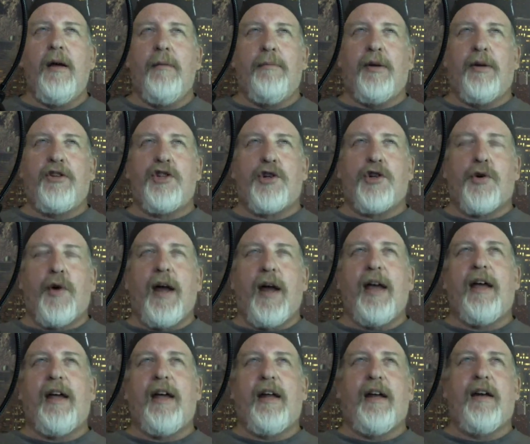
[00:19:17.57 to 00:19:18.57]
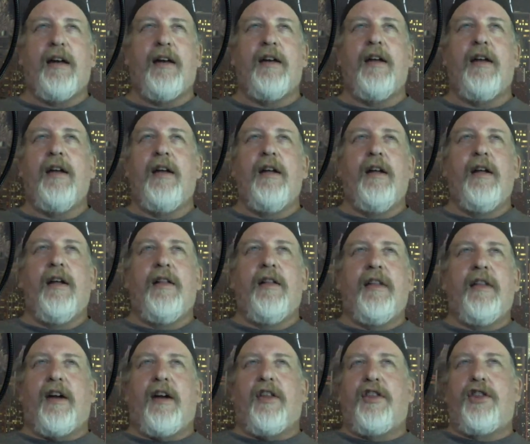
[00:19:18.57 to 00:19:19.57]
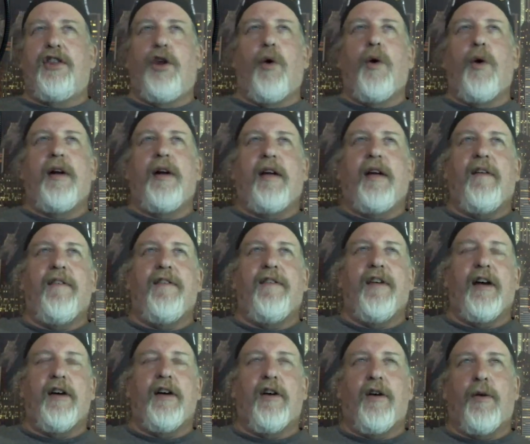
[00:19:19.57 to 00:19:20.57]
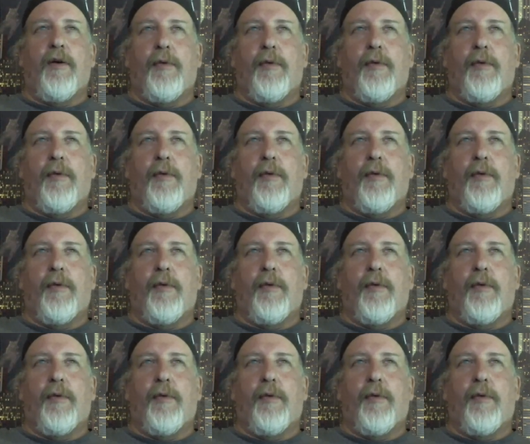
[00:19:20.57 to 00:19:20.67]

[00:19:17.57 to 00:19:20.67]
betraying that authority figure.